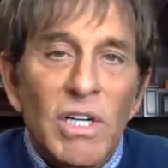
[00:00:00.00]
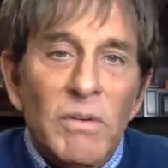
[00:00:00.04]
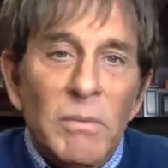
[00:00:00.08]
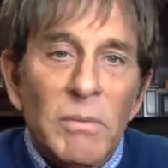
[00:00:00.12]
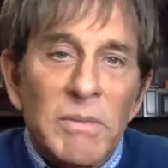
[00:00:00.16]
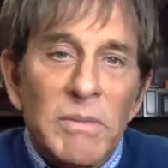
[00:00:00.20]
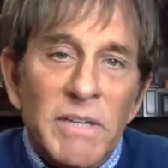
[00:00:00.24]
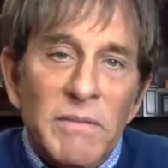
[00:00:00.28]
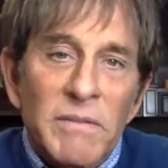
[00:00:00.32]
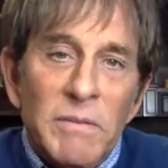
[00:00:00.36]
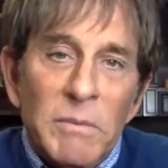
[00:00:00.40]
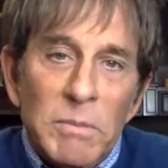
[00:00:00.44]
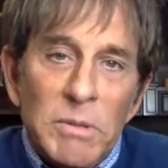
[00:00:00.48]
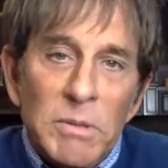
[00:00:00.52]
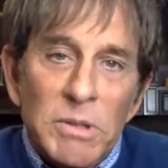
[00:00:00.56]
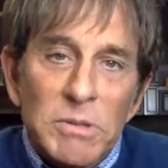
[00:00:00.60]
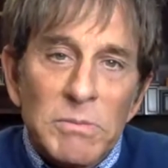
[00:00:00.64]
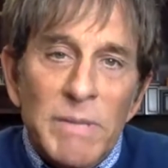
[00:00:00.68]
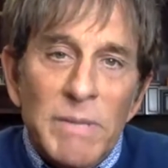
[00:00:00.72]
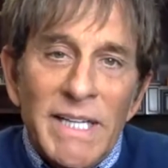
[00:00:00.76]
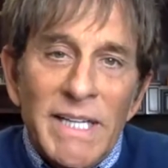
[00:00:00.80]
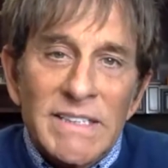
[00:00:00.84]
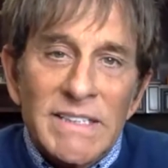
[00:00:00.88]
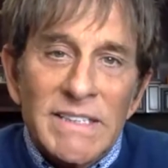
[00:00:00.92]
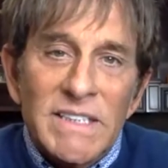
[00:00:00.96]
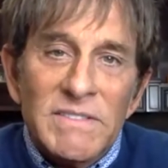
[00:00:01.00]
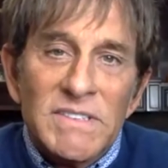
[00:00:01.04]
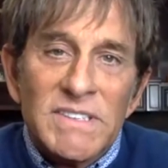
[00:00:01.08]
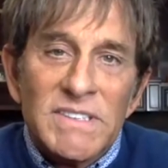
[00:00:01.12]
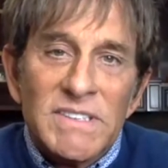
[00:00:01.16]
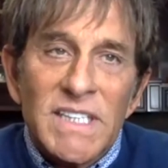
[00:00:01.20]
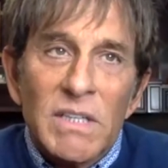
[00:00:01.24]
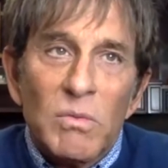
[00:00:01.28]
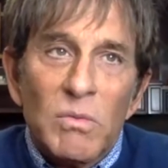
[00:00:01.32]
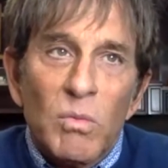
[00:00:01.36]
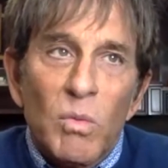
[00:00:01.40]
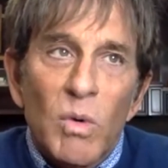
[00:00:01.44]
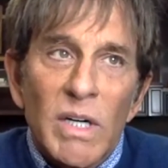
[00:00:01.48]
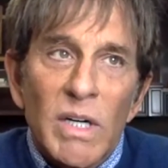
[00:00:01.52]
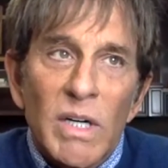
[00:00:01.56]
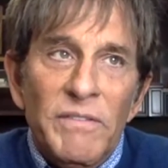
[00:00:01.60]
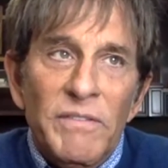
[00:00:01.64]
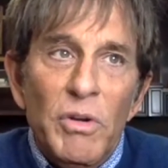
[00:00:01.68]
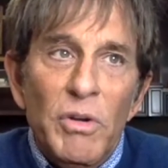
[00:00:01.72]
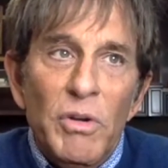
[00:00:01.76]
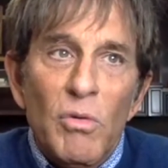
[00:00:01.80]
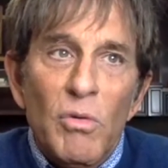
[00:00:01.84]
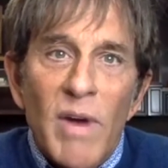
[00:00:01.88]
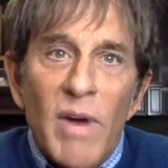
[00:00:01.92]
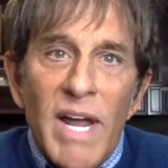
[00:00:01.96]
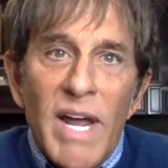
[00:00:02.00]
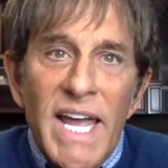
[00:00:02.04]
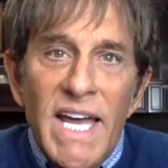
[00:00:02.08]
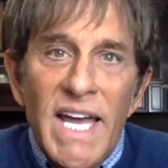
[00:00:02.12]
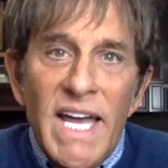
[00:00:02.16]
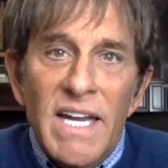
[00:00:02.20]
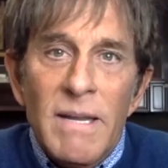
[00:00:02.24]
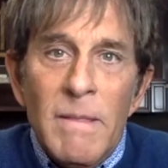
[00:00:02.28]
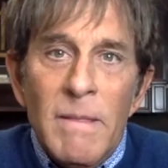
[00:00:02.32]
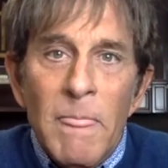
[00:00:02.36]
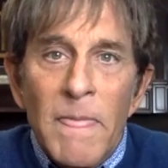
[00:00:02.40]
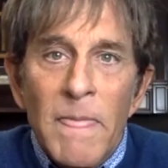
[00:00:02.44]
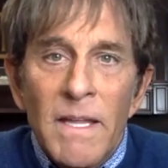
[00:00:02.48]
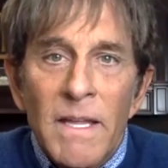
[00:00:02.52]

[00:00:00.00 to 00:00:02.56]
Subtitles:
from a different perspective said, what if you ran